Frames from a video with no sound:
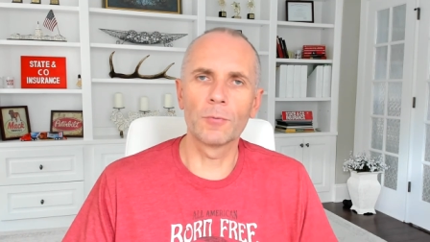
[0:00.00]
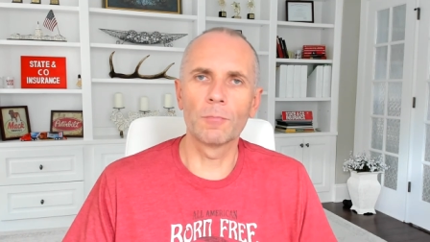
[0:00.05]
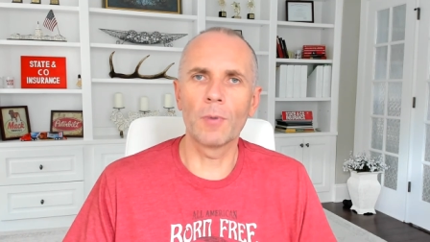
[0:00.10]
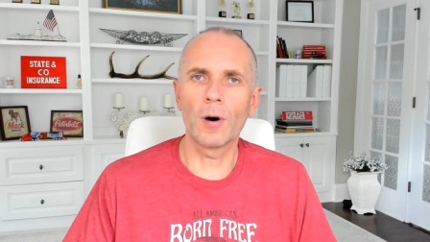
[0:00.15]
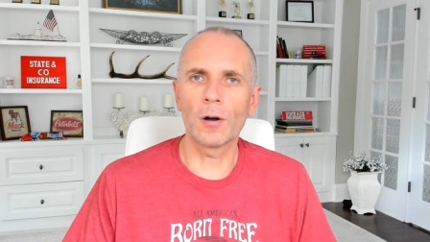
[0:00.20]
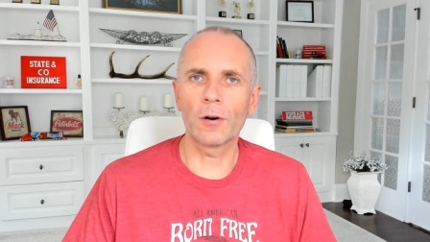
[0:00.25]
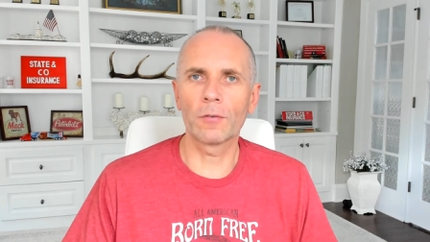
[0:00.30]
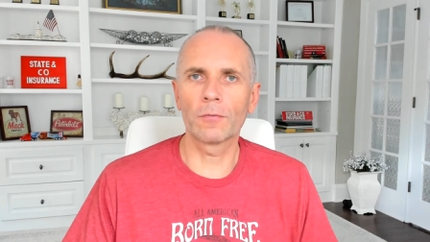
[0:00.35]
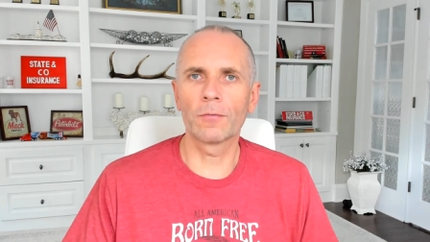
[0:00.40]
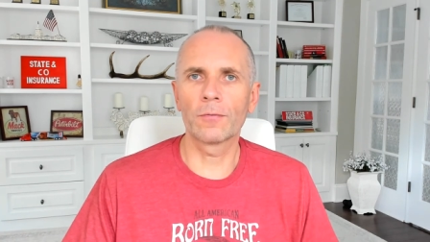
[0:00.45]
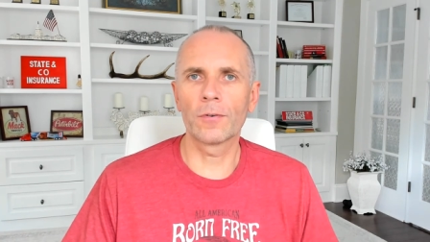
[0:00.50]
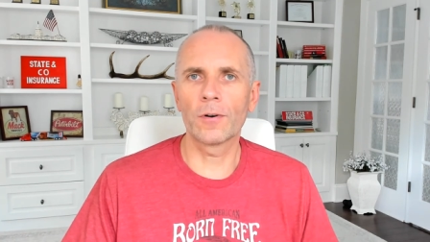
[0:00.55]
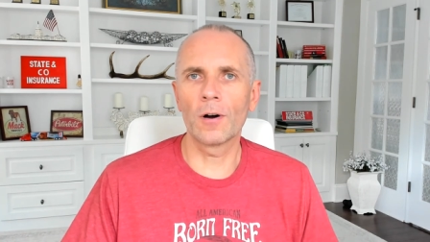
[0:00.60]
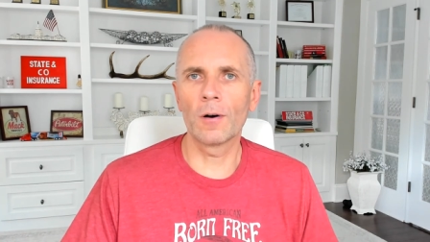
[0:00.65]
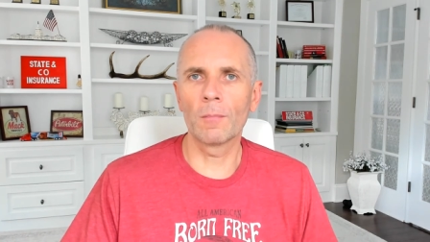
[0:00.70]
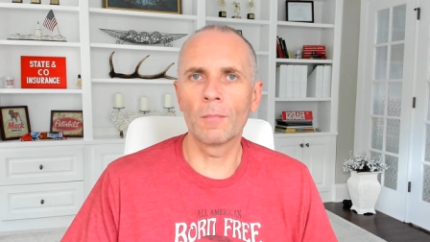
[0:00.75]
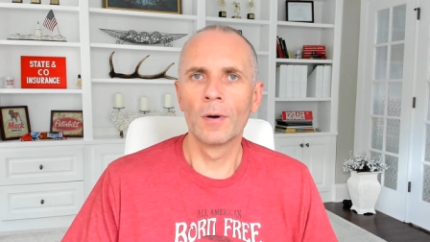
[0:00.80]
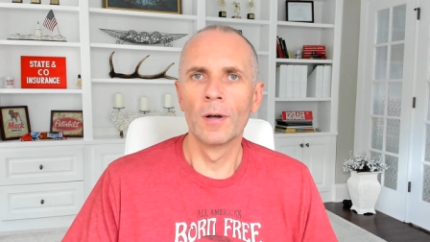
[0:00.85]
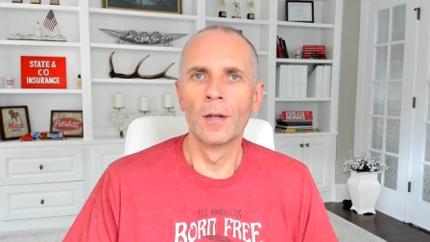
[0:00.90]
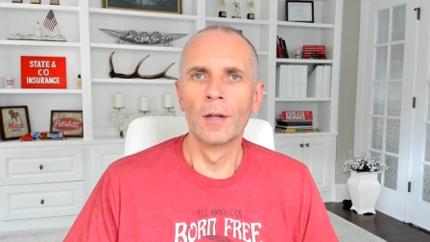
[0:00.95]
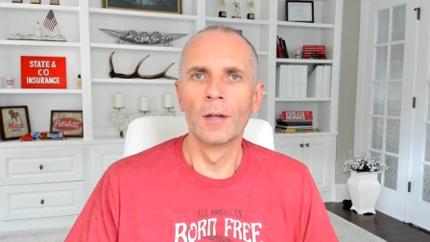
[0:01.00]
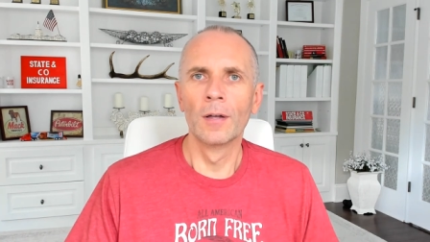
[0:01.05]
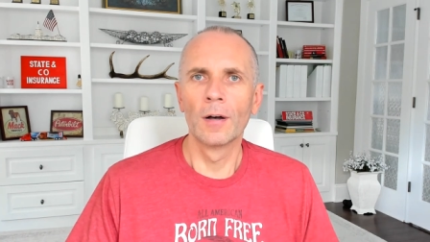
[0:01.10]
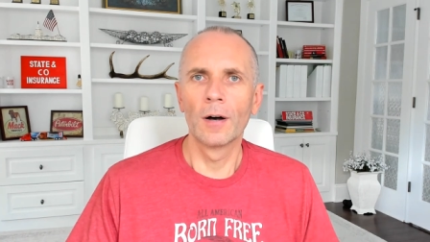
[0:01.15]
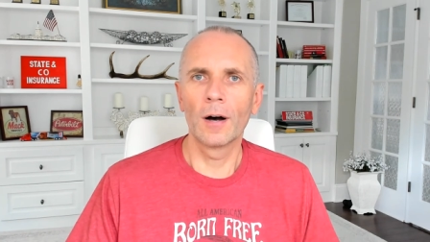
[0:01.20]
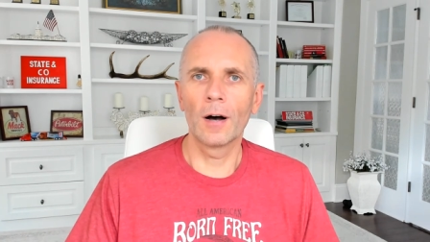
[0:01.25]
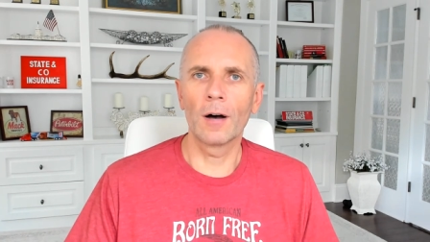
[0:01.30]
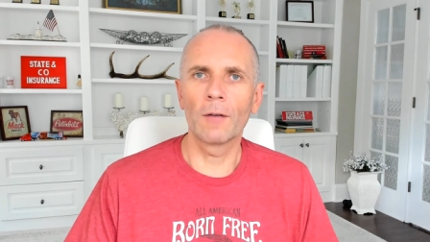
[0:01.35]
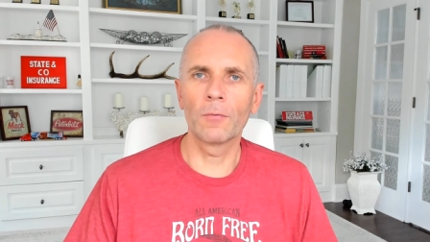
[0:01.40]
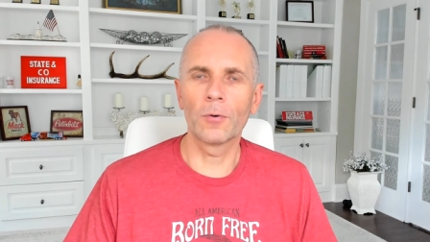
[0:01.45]
you borrowed from
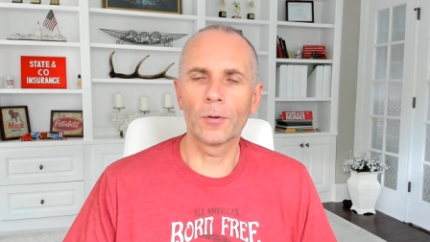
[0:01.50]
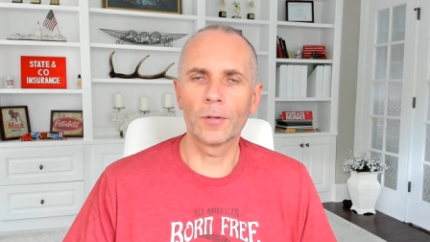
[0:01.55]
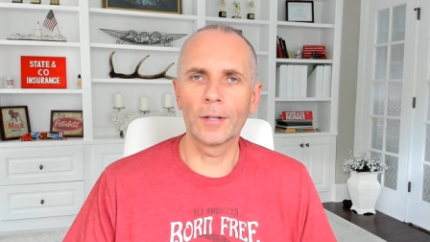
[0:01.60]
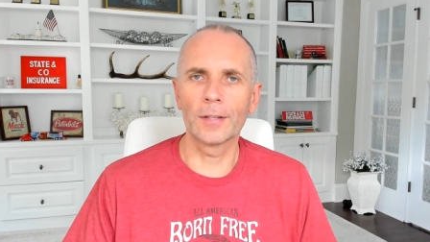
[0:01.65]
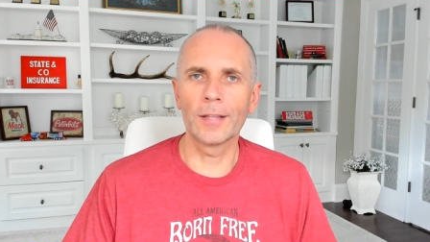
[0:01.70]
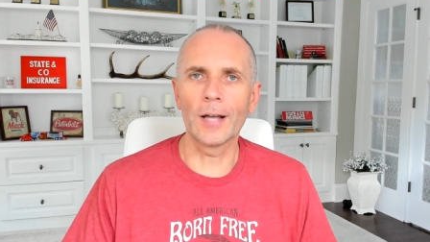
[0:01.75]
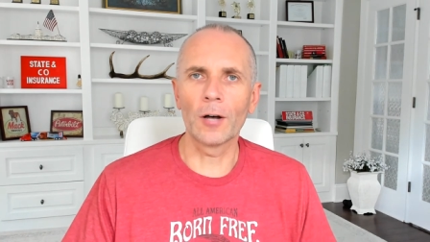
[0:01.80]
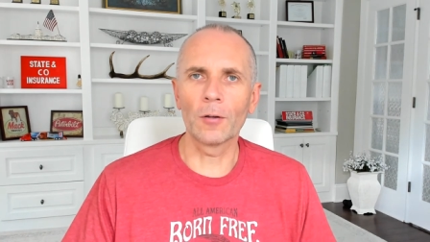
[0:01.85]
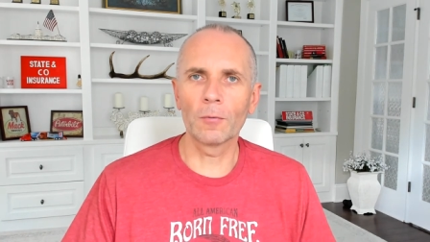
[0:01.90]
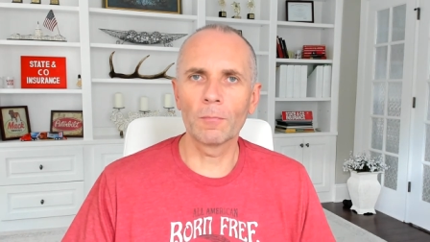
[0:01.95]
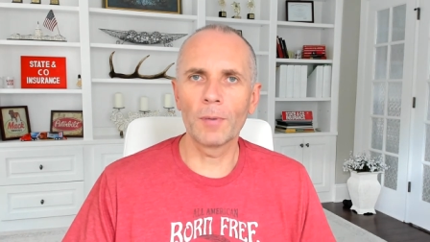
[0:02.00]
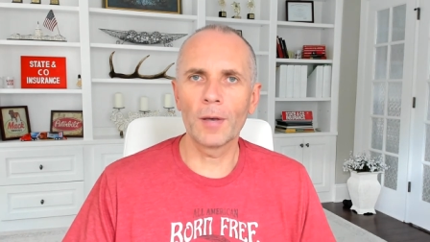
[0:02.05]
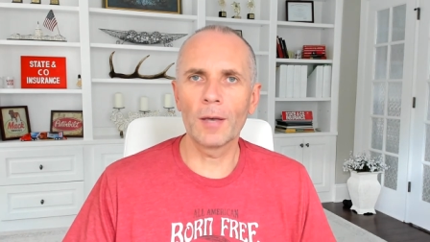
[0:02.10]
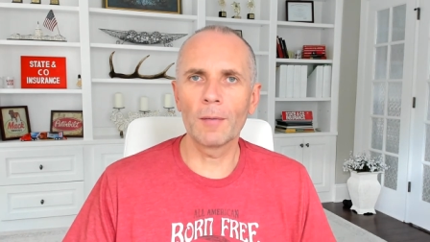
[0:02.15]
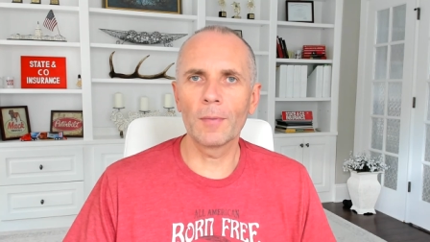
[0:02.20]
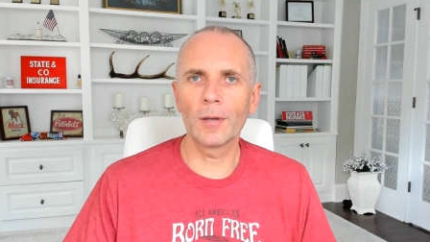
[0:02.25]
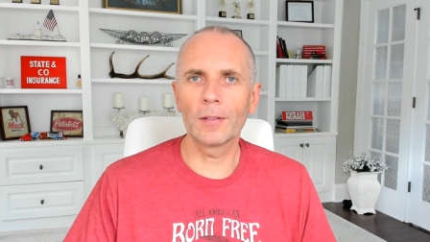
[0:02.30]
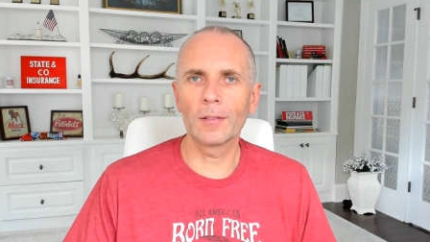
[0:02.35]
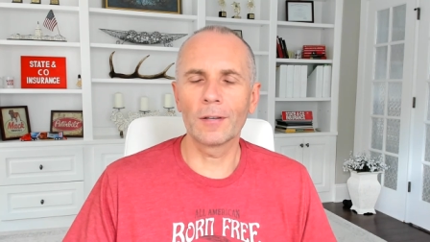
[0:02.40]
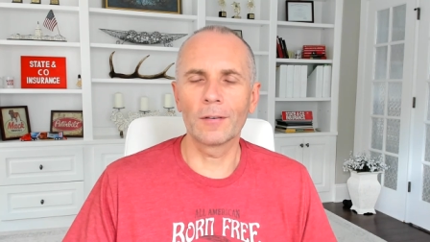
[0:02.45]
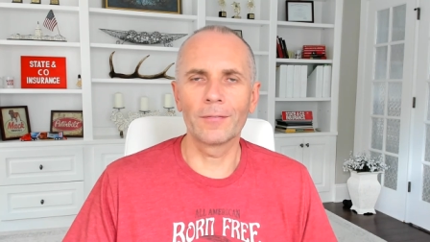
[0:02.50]
for the down payment.